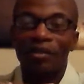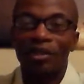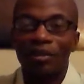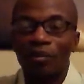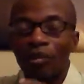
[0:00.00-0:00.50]

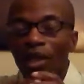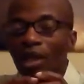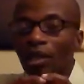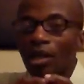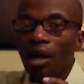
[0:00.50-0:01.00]
Egypt.
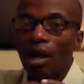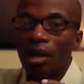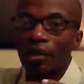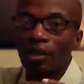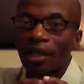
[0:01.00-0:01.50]

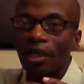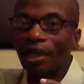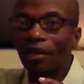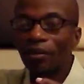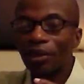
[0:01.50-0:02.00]
God
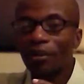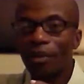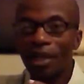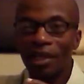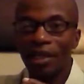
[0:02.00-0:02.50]
held
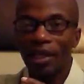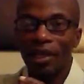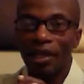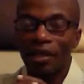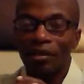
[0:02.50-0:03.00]
them by the
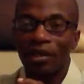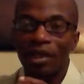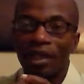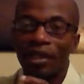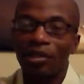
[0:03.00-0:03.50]
hand
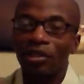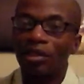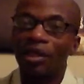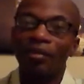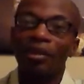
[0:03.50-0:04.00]
and
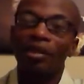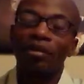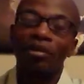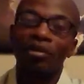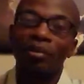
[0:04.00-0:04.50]
took
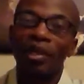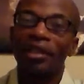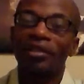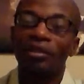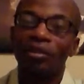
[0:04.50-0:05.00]
them to
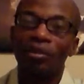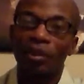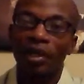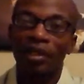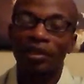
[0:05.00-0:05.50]

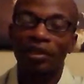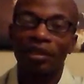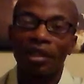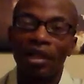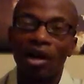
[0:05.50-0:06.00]
places,
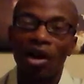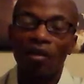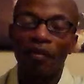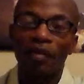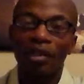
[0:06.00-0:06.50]

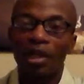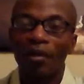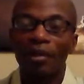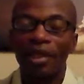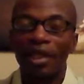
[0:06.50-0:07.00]

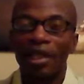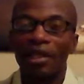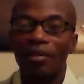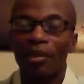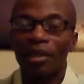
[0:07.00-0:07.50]
overcoming the
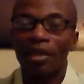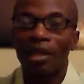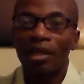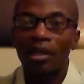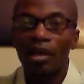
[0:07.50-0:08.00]
enemy.
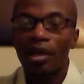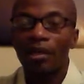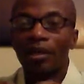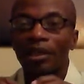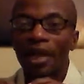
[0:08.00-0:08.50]

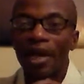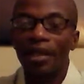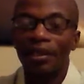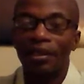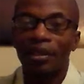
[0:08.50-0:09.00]
God
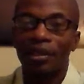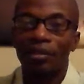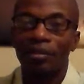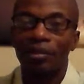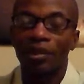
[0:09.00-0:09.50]
guided
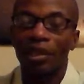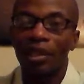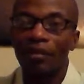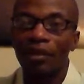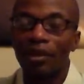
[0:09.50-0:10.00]
them.
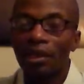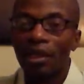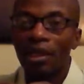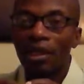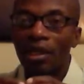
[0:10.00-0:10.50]
Even